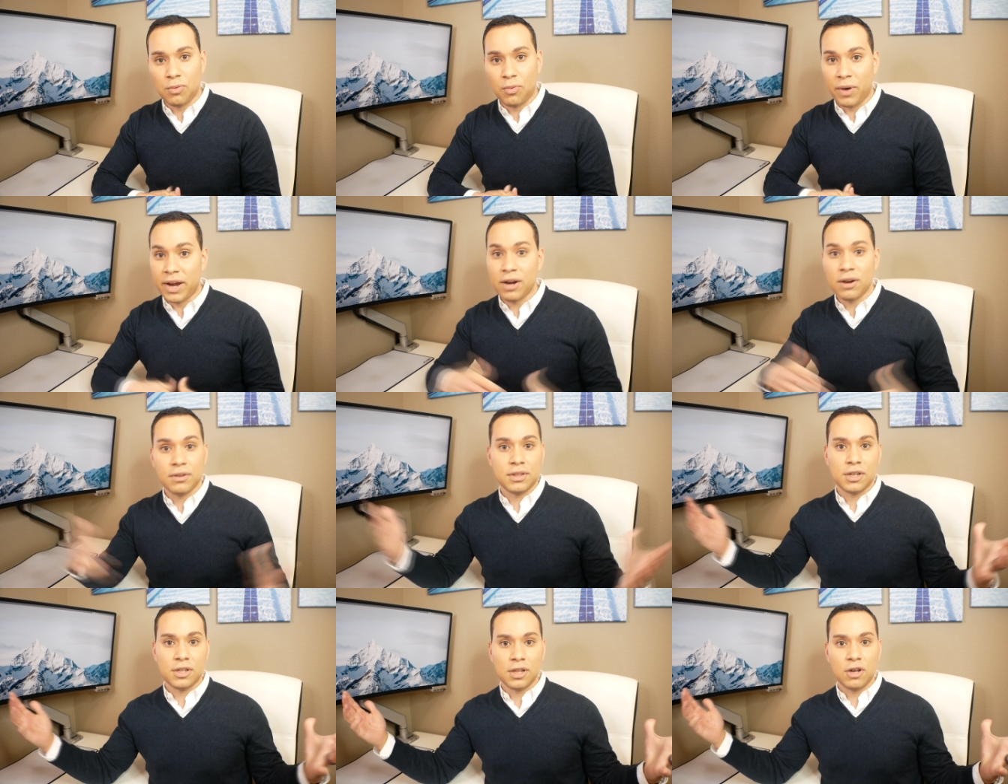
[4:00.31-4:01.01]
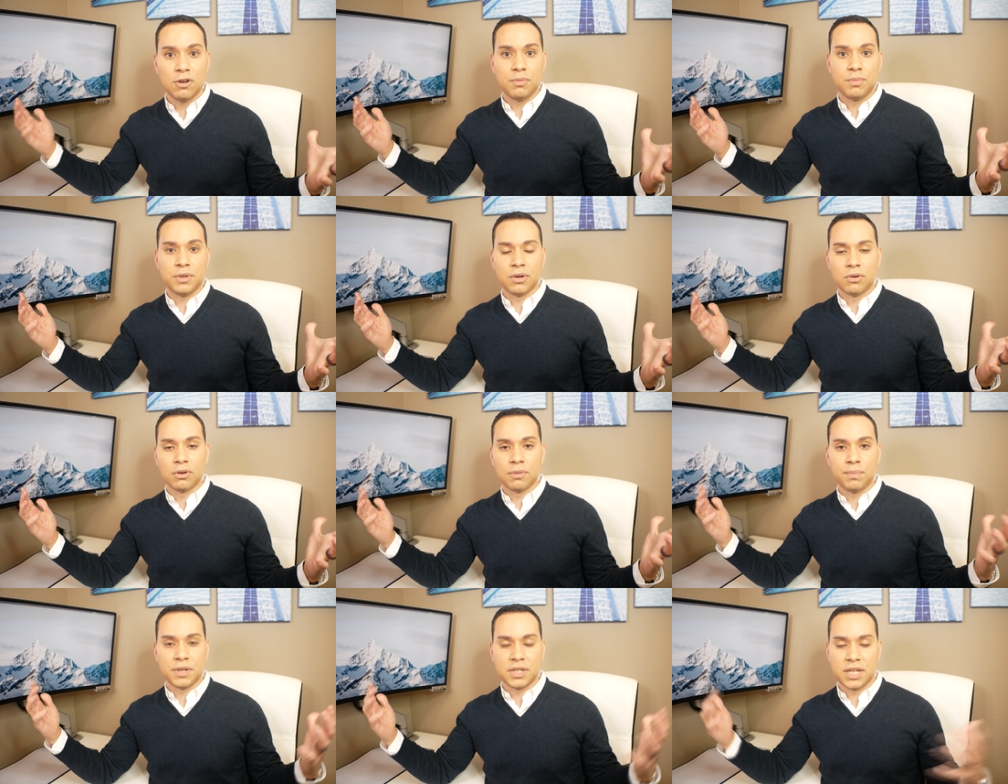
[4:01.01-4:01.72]
where in the globe
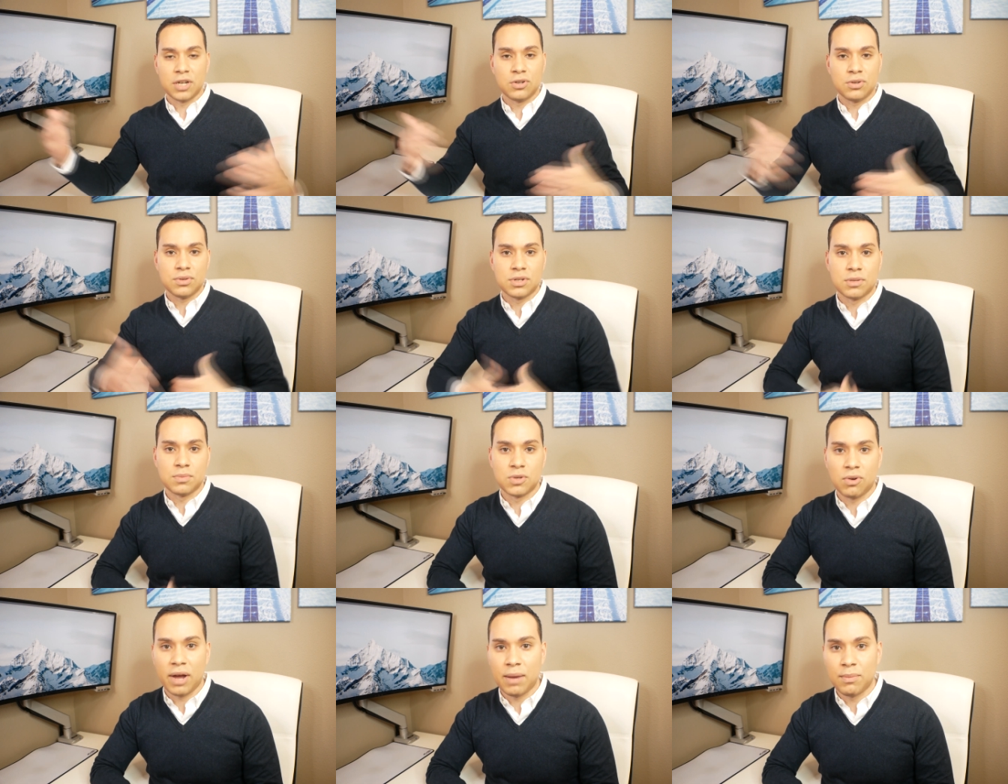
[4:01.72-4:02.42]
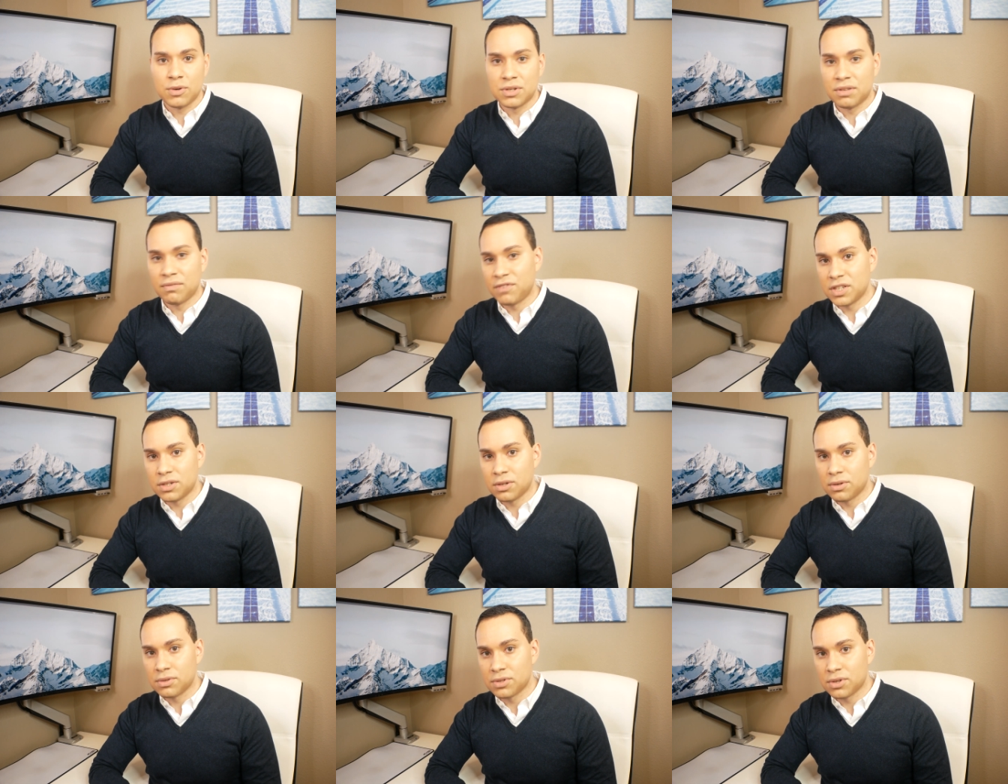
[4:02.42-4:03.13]
your potential subscribers and
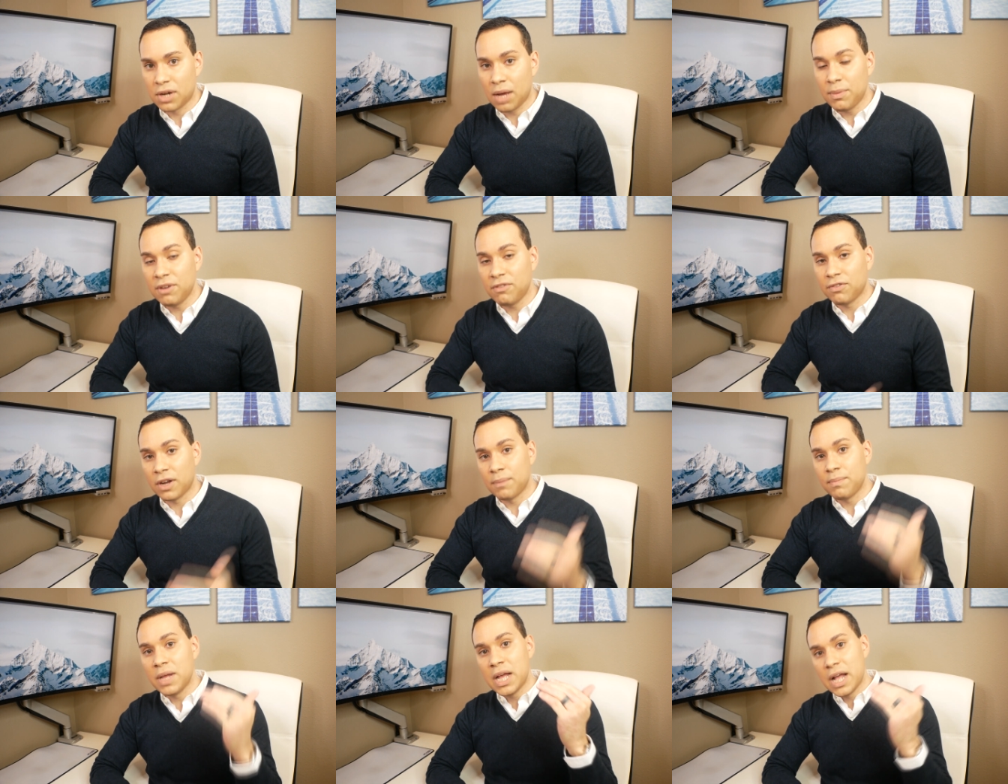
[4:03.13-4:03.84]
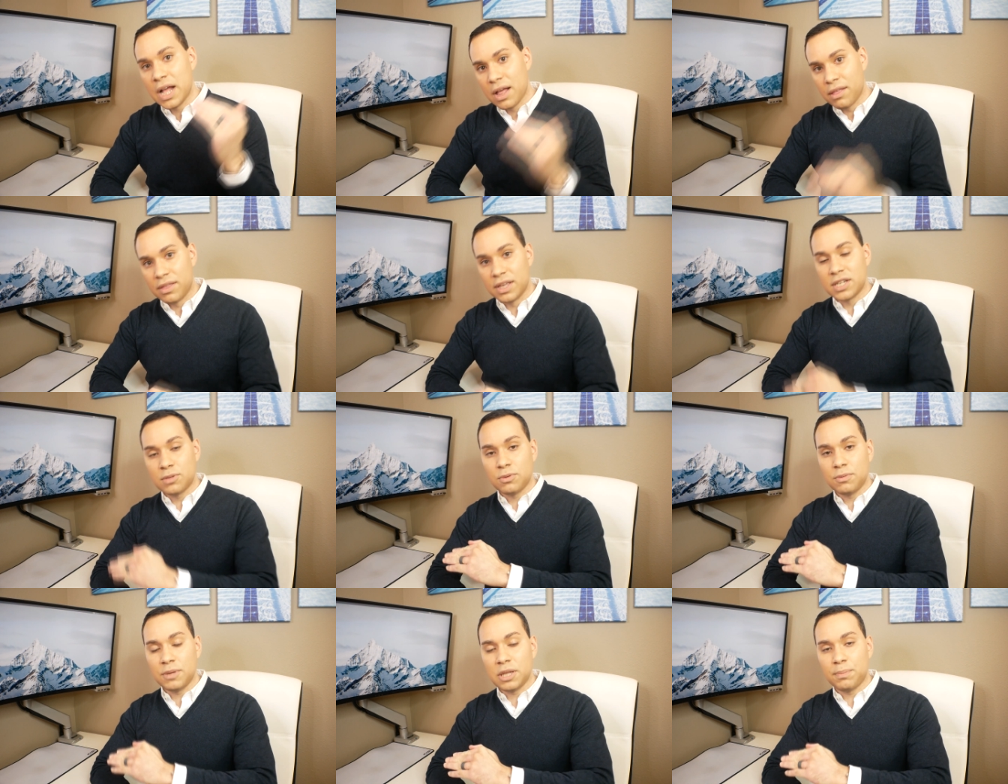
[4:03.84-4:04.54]
visitors are coming from, this
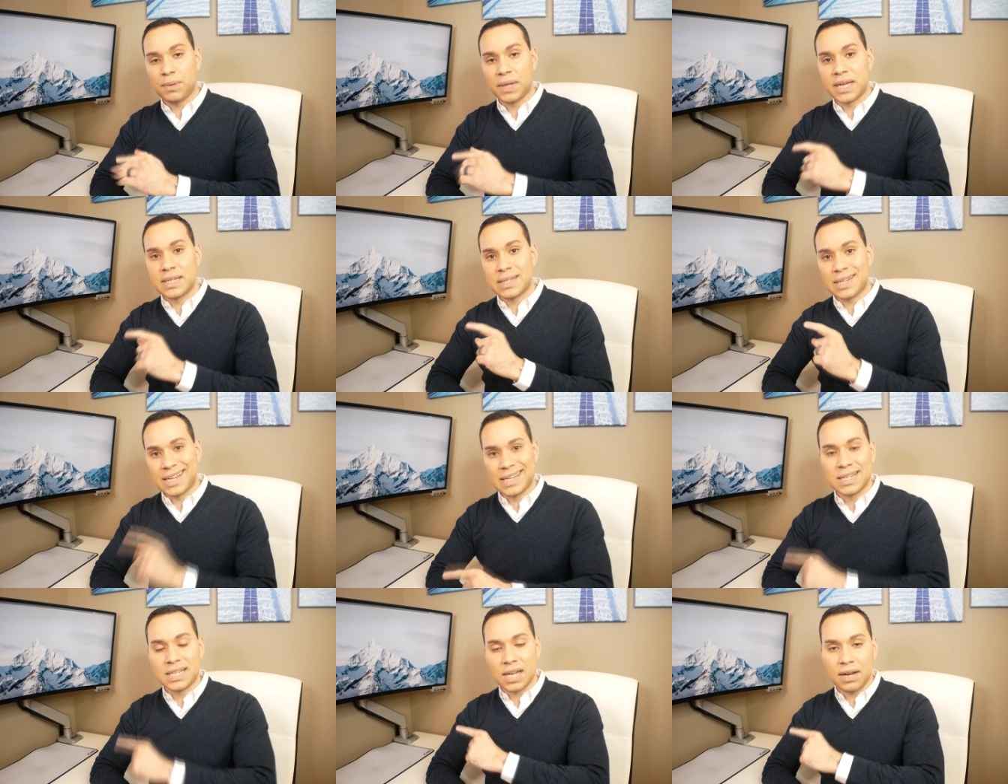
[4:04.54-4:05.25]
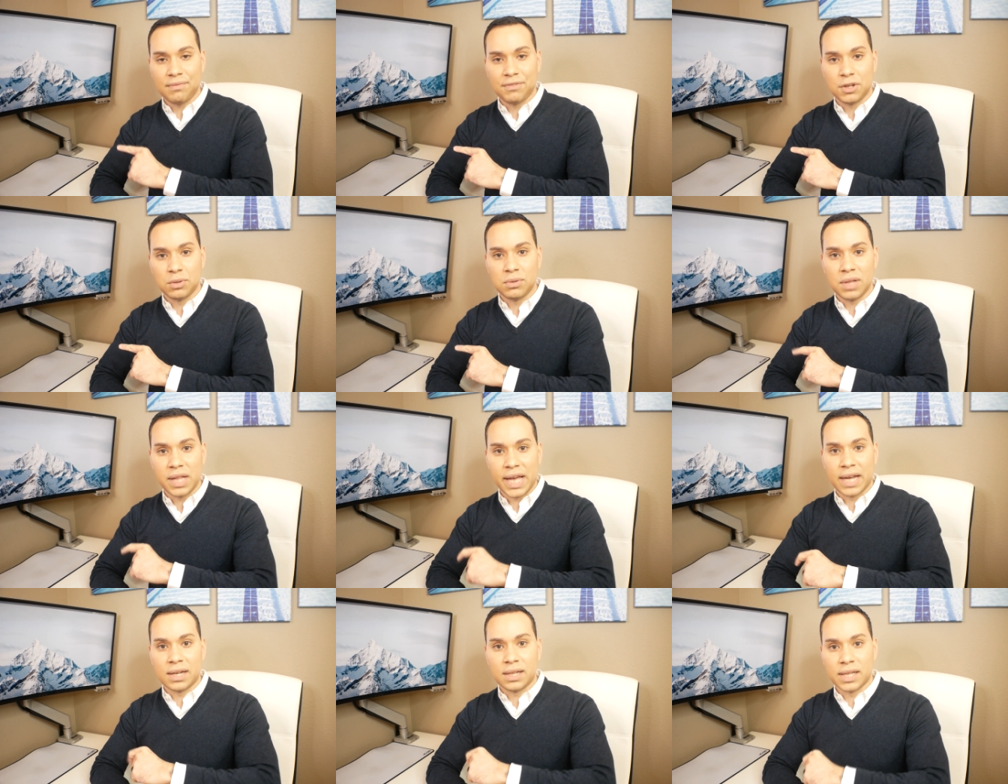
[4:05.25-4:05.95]
would be the place inside of
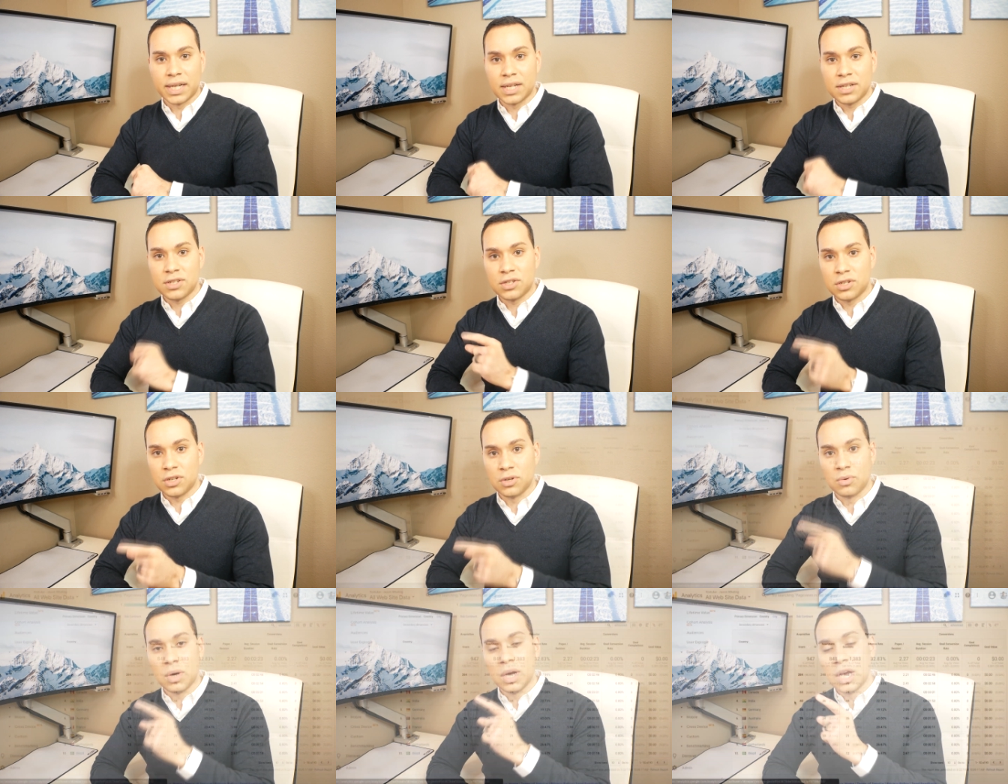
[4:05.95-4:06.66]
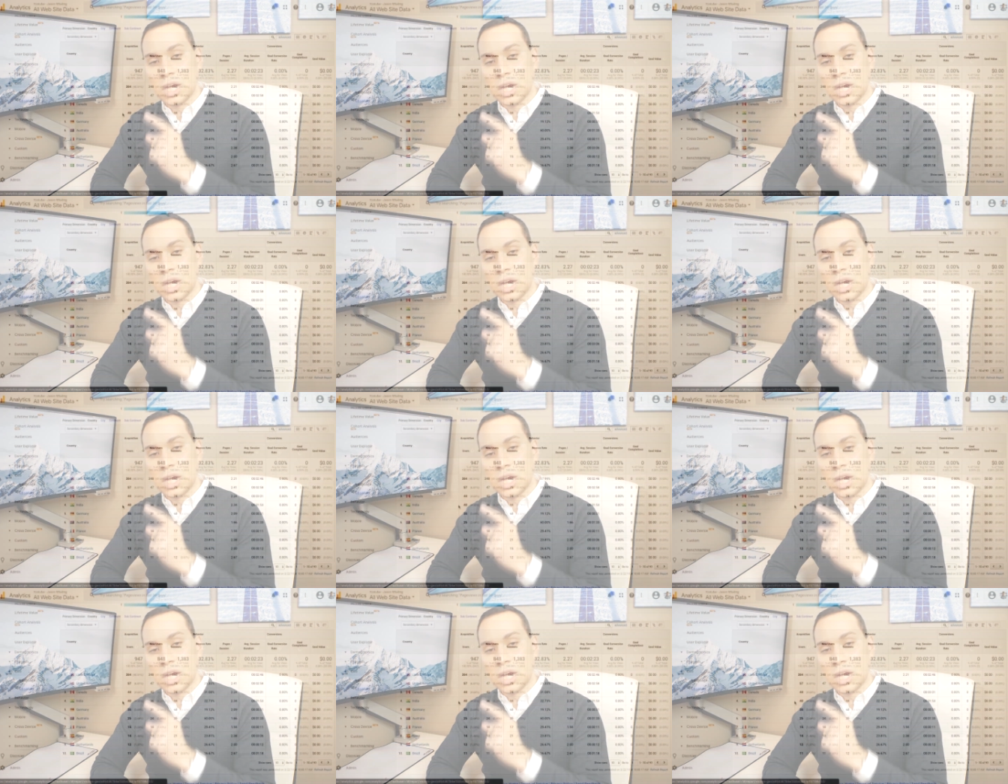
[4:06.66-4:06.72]
Google Analytics to